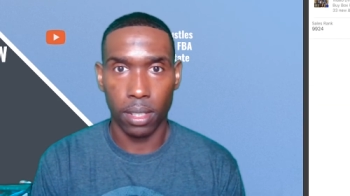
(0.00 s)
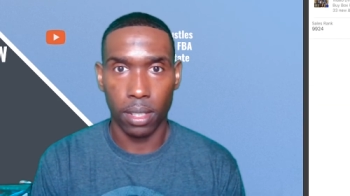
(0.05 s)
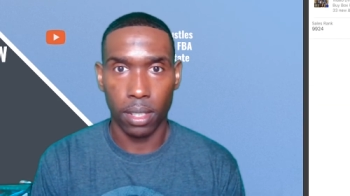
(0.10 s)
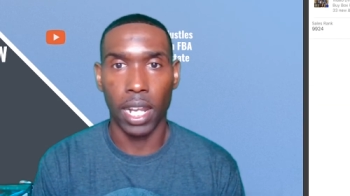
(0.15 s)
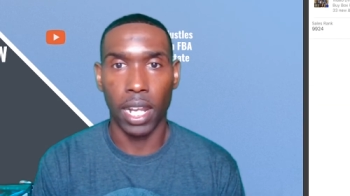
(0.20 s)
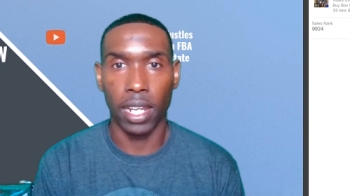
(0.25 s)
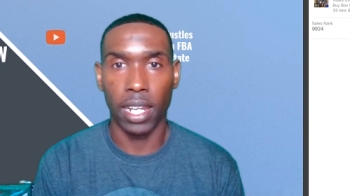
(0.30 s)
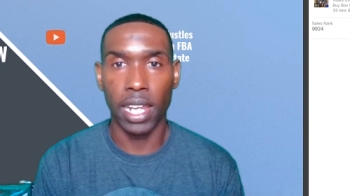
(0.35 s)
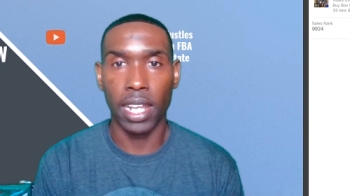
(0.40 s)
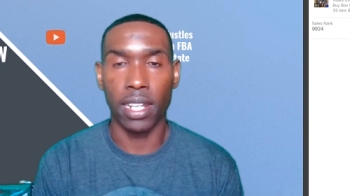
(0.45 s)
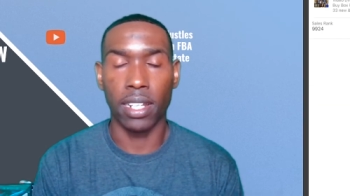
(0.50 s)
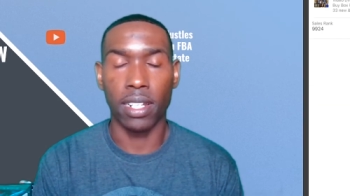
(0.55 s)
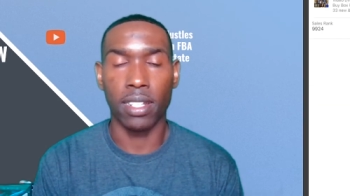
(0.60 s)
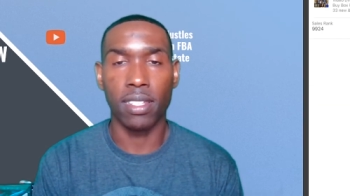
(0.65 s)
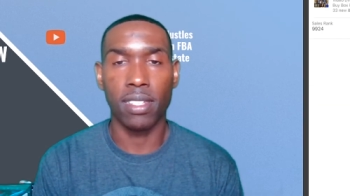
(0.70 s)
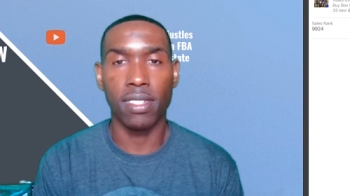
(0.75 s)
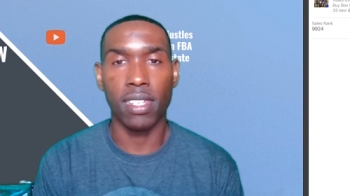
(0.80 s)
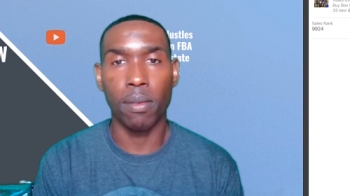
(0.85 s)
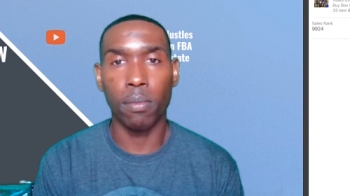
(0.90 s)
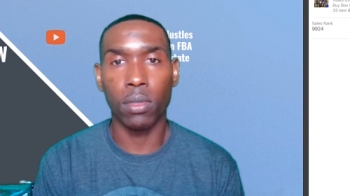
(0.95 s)
And again,
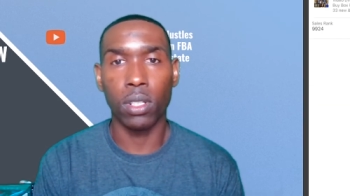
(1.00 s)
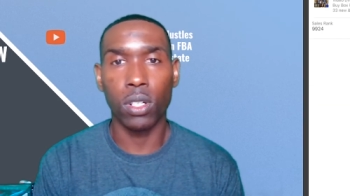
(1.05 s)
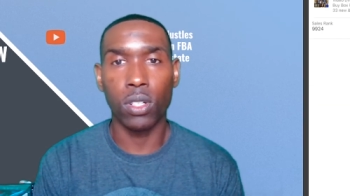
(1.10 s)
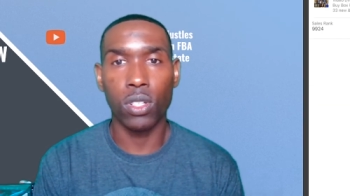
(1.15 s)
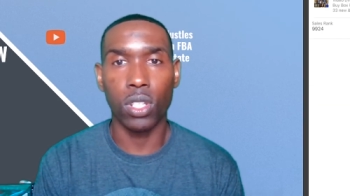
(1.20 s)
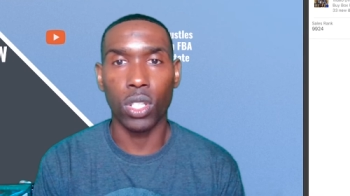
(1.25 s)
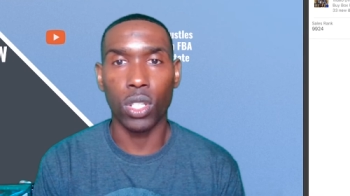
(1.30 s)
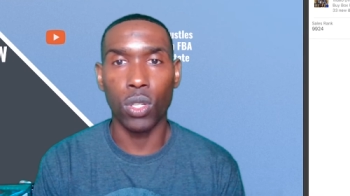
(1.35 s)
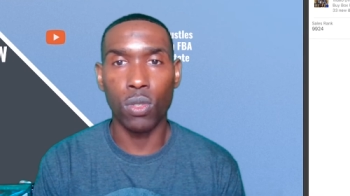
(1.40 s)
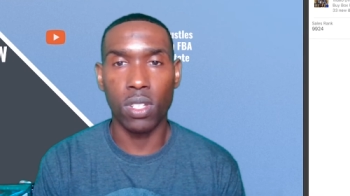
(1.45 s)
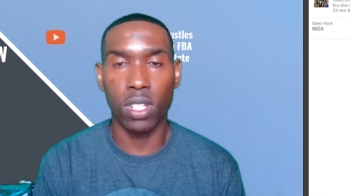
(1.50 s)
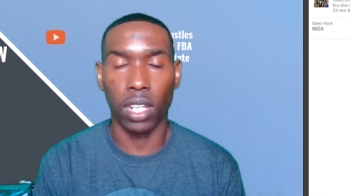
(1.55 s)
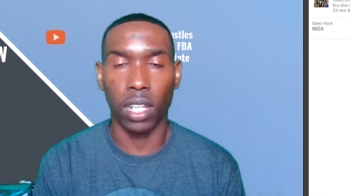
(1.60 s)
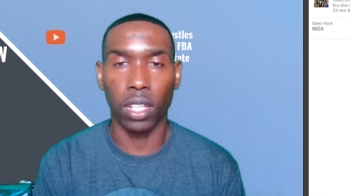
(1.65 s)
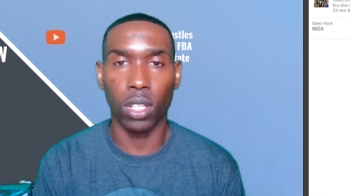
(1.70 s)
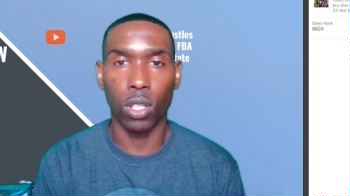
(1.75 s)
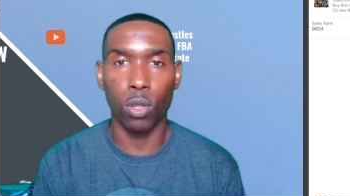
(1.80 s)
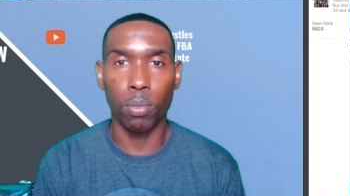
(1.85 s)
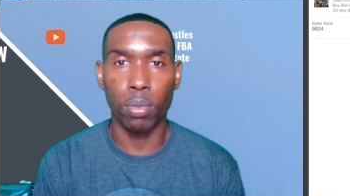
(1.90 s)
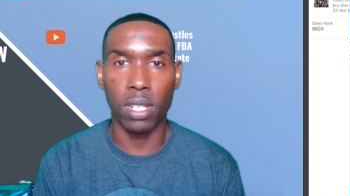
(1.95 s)
similar to using a
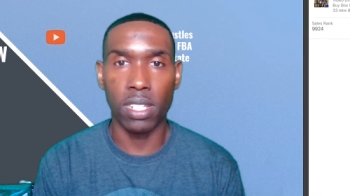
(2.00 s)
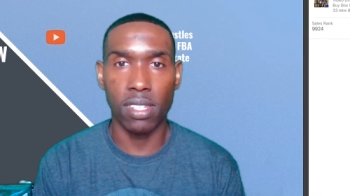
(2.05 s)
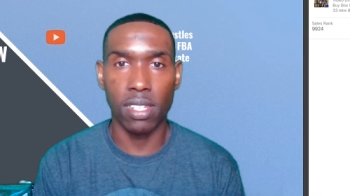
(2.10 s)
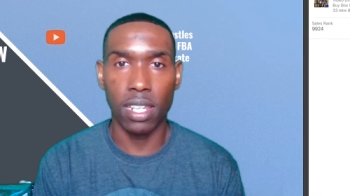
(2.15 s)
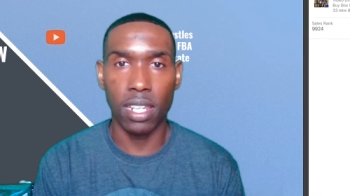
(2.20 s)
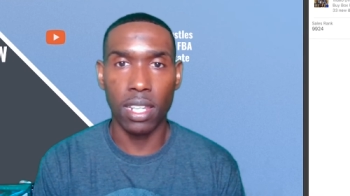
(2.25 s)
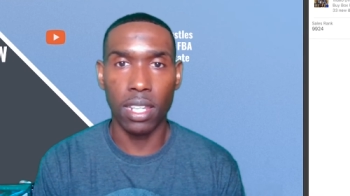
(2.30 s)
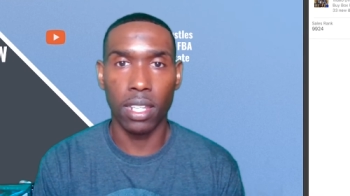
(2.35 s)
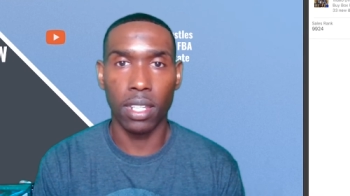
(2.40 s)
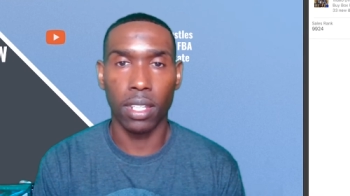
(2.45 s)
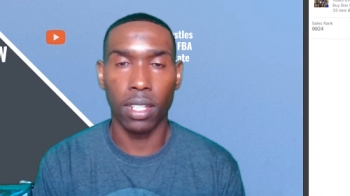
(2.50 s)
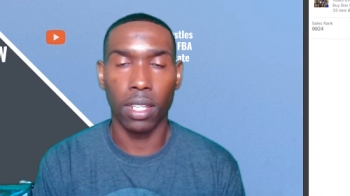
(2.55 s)
UPC,